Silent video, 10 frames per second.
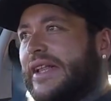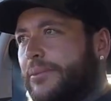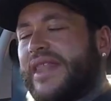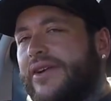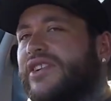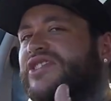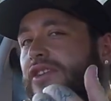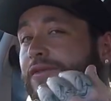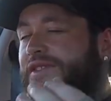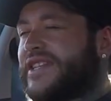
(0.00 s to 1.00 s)
But there is
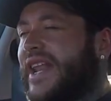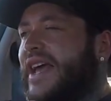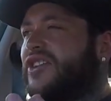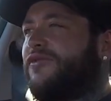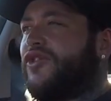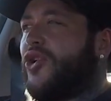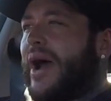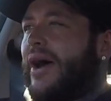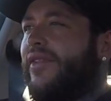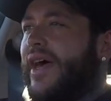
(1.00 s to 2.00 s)
the select few
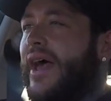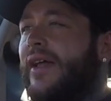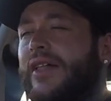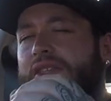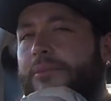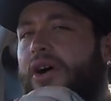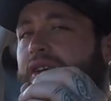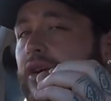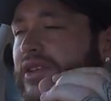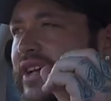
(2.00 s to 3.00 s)
out there that might
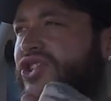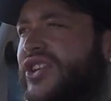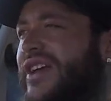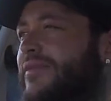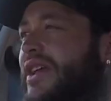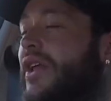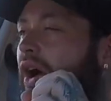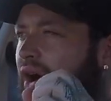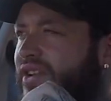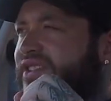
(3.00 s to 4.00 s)
go, yes, Jamie,
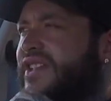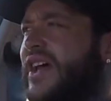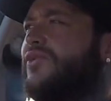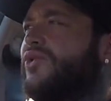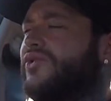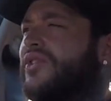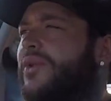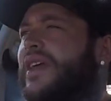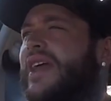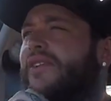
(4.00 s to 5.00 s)
I understand what you're
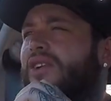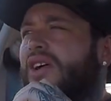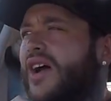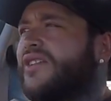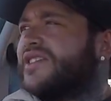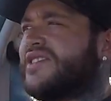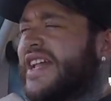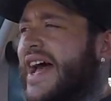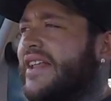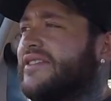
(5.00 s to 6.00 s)
doing here, and I
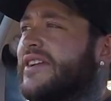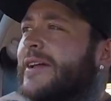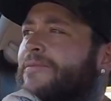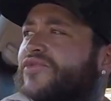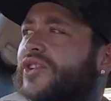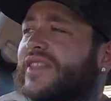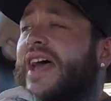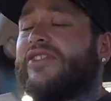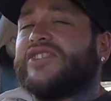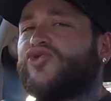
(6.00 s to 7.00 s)
understand that
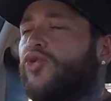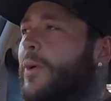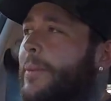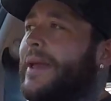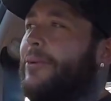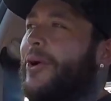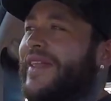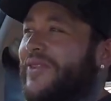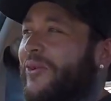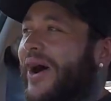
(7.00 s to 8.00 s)
there is normal people
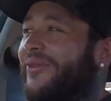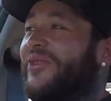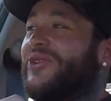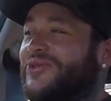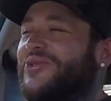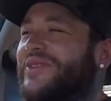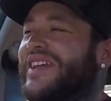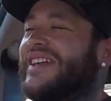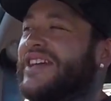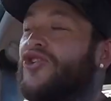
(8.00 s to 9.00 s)
in the world that do
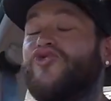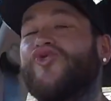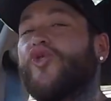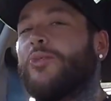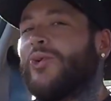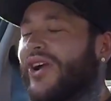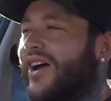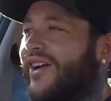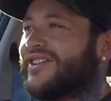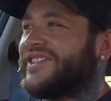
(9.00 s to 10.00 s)
need normal
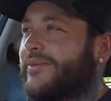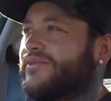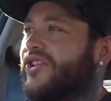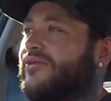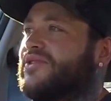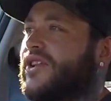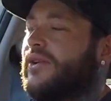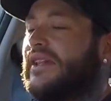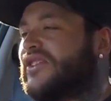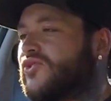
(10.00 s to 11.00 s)
cars sometimes. So
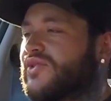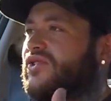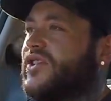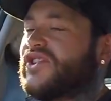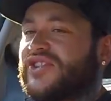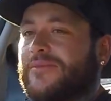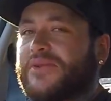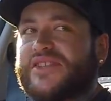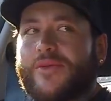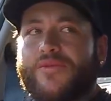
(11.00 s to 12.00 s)
it's always nice to jump
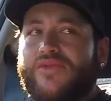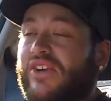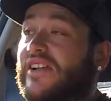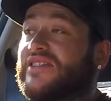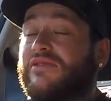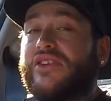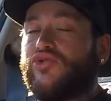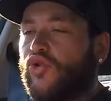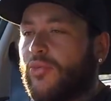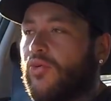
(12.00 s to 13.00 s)
in something relatively
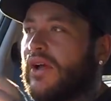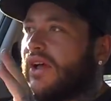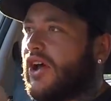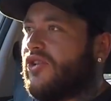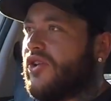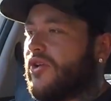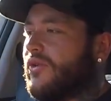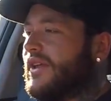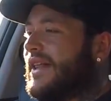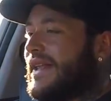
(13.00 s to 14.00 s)
normal and
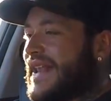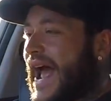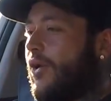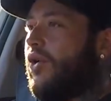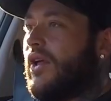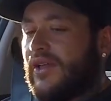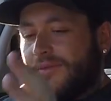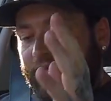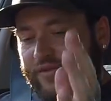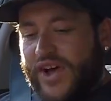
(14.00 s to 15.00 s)
new. Now,
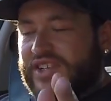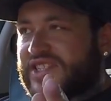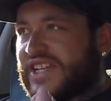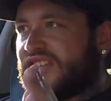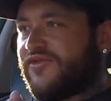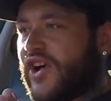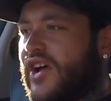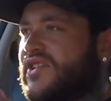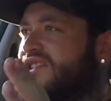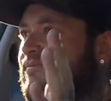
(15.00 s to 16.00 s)
first things
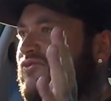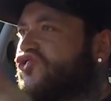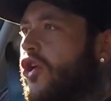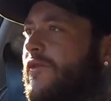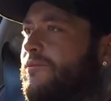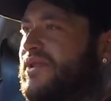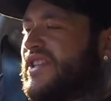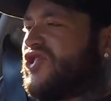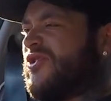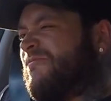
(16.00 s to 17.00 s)
first, driving
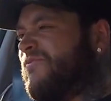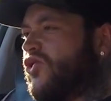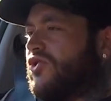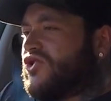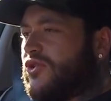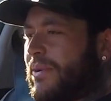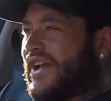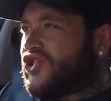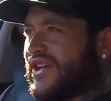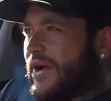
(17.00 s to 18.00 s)
position, not too
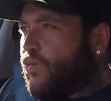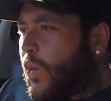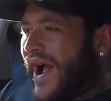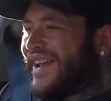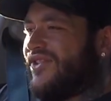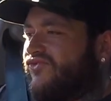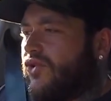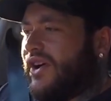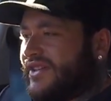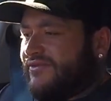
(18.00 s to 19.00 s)
bad. You can whack it
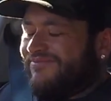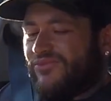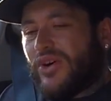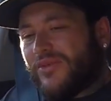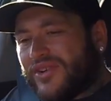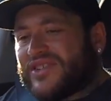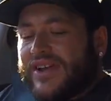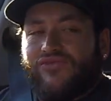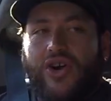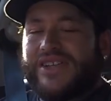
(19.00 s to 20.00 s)
right well, I'm going to
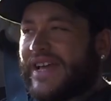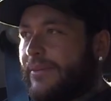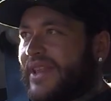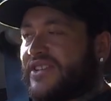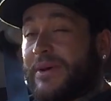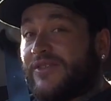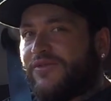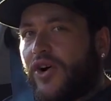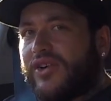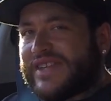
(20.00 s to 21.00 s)
say right down, but that's about as
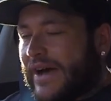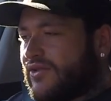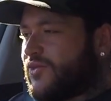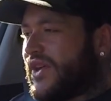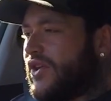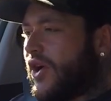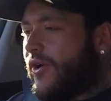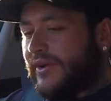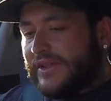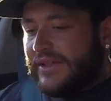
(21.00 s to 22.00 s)
far down as we can
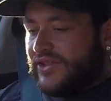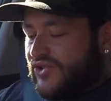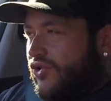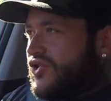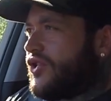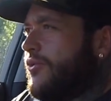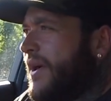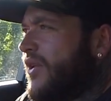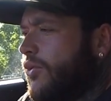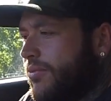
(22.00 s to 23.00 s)
go. So not too
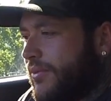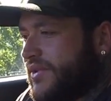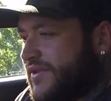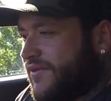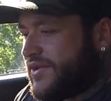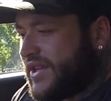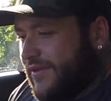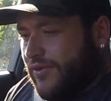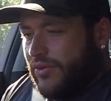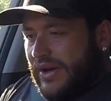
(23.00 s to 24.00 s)
bad. I will bring this
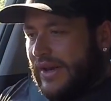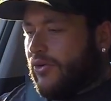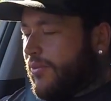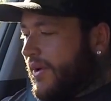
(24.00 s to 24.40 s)
seat forward a little